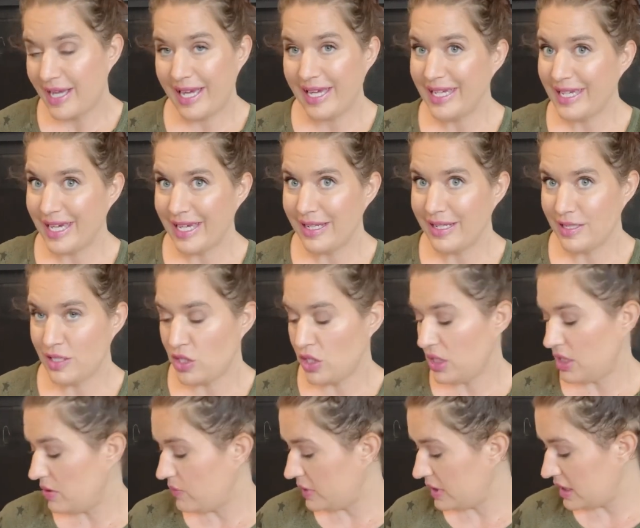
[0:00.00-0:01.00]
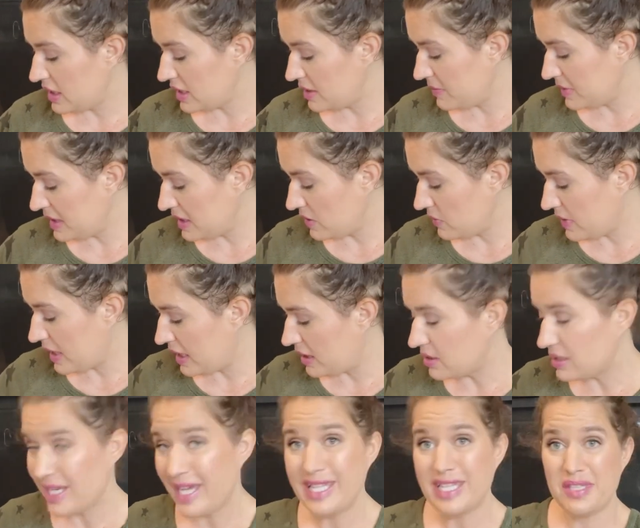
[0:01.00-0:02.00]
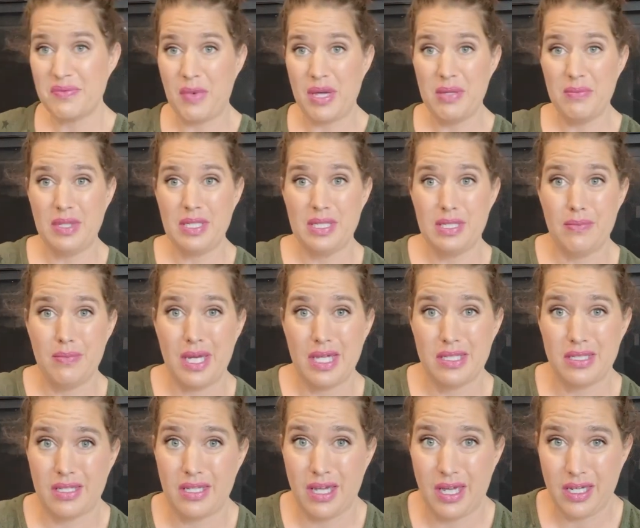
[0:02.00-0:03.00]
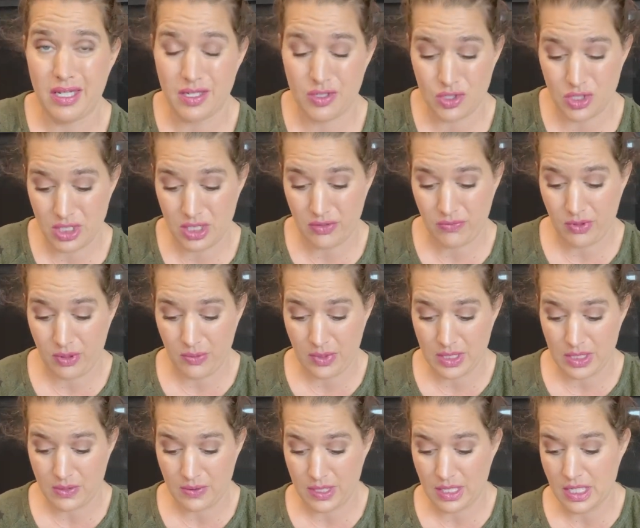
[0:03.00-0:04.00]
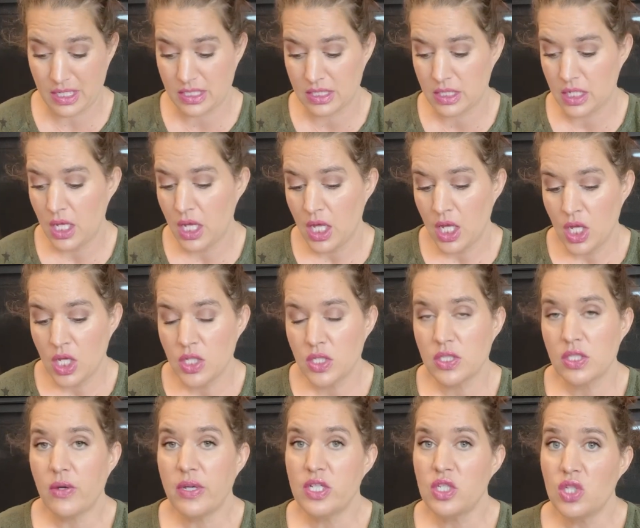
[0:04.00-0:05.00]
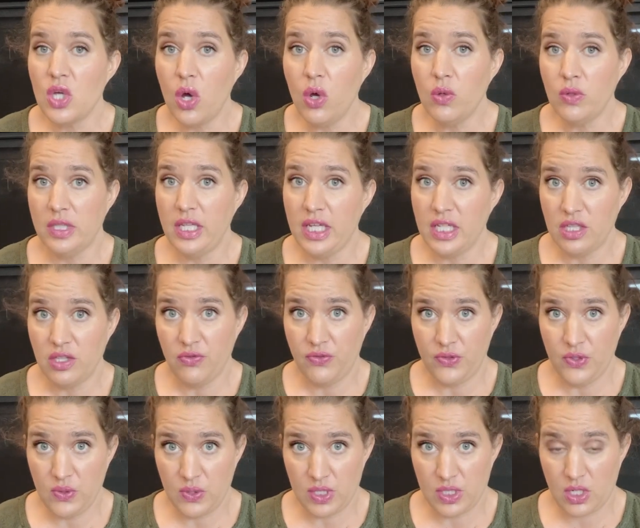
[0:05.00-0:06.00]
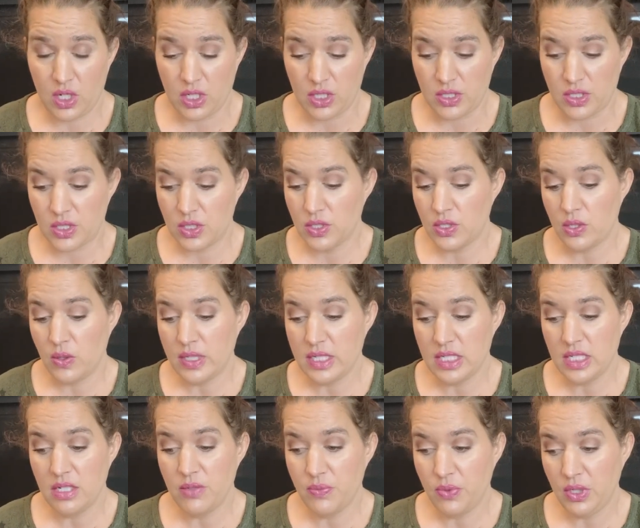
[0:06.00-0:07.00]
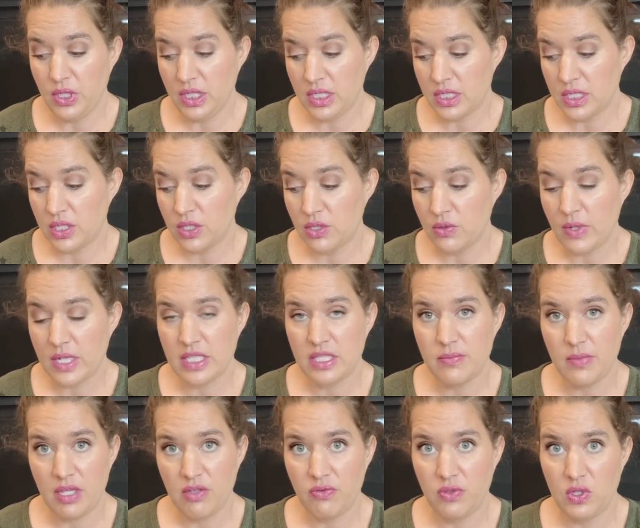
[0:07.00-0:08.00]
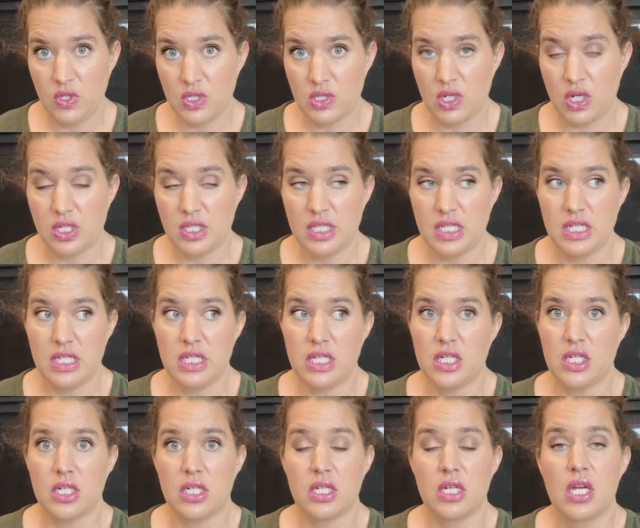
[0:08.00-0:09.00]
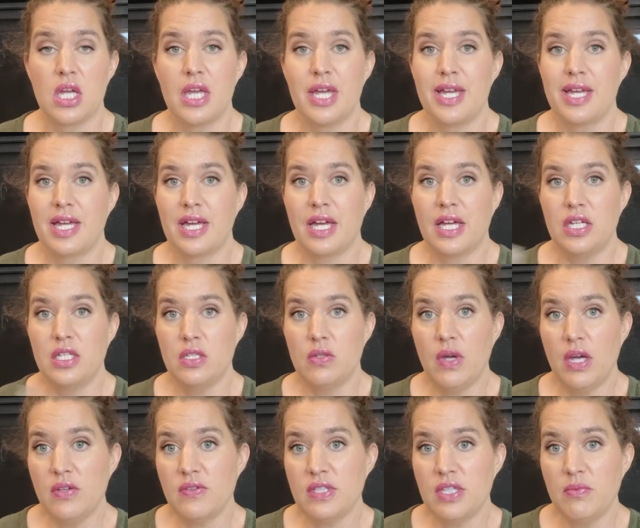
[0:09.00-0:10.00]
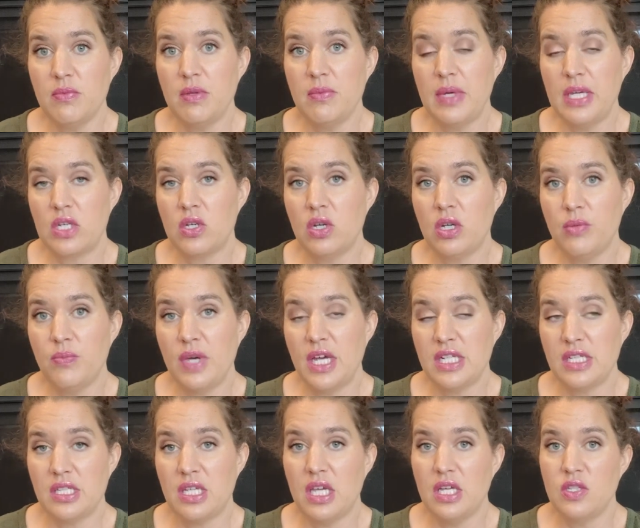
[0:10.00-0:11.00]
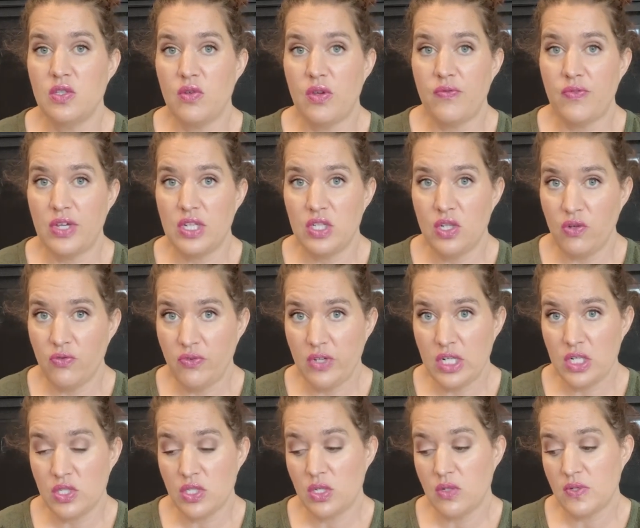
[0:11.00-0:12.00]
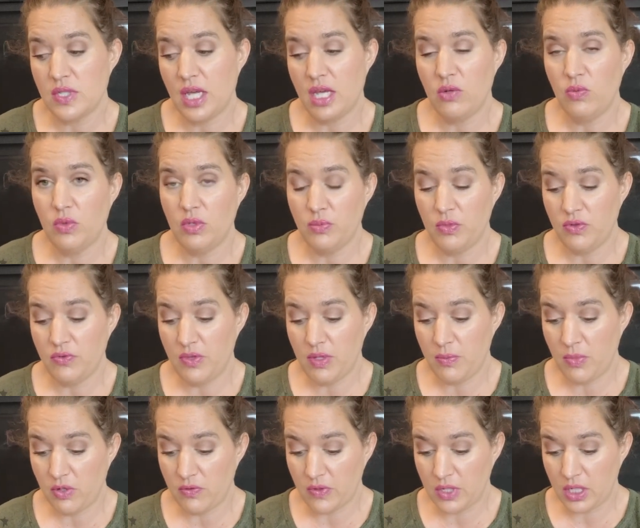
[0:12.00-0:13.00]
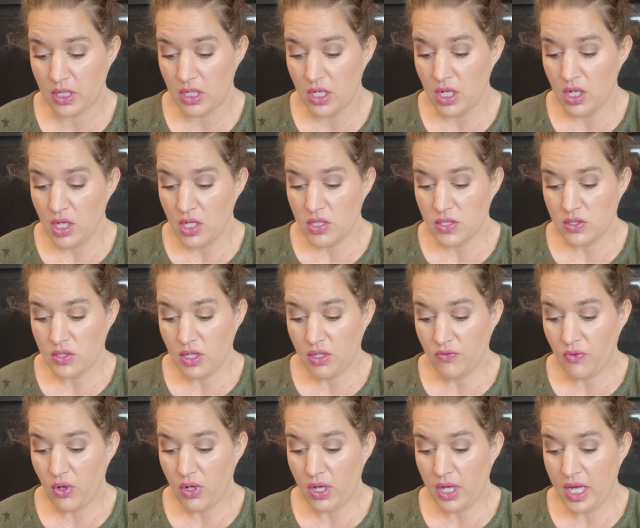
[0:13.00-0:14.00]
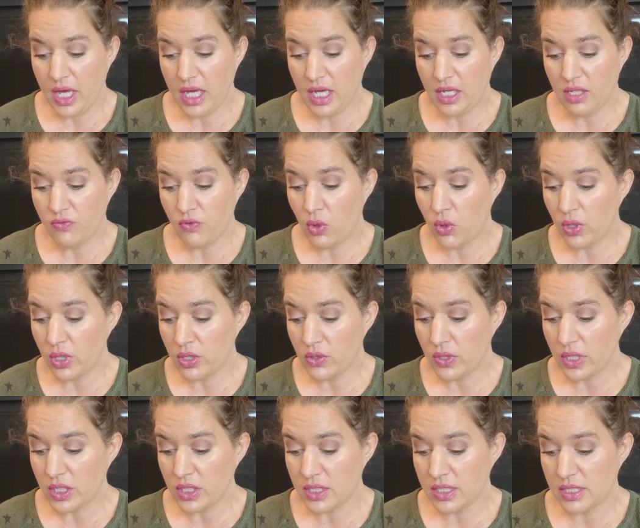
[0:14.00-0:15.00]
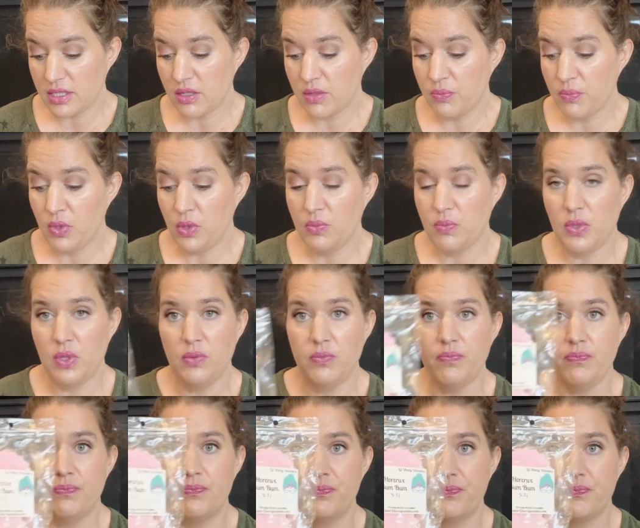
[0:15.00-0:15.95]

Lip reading: kind of cheated with this, but it's okay. It's my melting basket. I can cheat if I want to, I guess. So I don't like the fluted tarts. So I did put the rest of my fluted tarts in here. I do have some in my current basket, and so if I don't finish those, I will move them over. So I have Horcrux, Boom Boom,